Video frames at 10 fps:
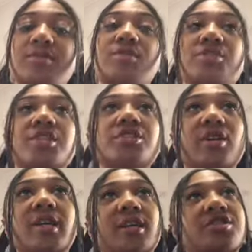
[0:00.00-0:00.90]
So just
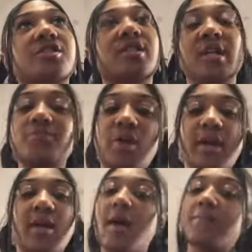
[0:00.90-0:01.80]
keep
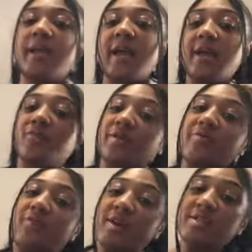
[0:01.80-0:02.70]
trying to update and
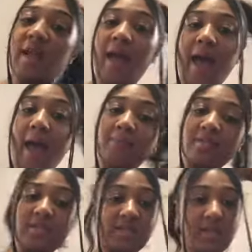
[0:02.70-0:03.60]
refresh the app
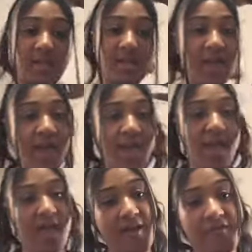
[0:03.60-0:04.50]
to see
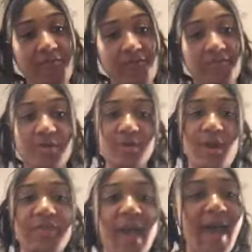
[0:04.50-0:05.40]
if, you
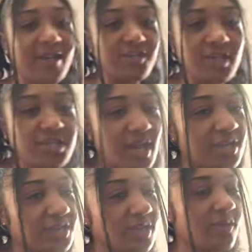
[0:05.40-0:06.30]
know, the address
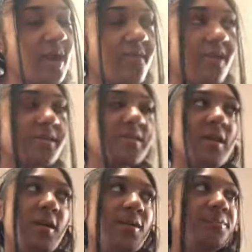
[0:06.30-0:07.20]
changes or whatever.
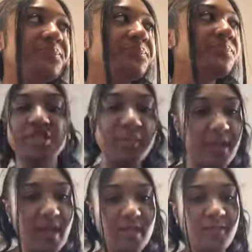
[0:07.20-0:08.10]
So
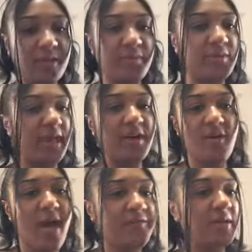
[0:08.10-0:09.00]
GPS people, they don't
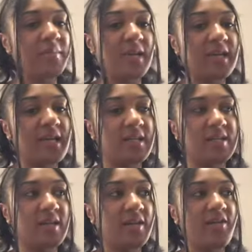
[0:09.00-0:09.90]
have the ability
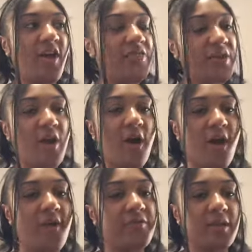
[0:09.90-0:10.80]
to cut the car
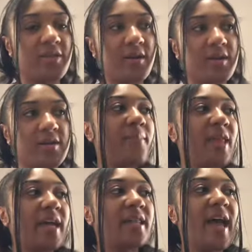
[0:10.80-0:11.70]
off either. I'm
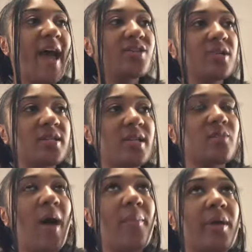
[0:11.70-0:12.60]
like, the address that's
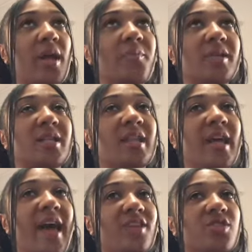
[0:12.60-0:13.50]
popping up is not
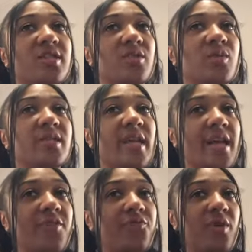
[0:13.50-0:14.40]
the address it was
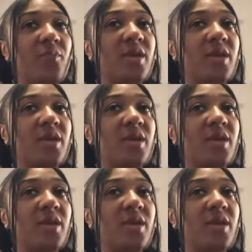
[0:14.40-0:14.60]
taken from.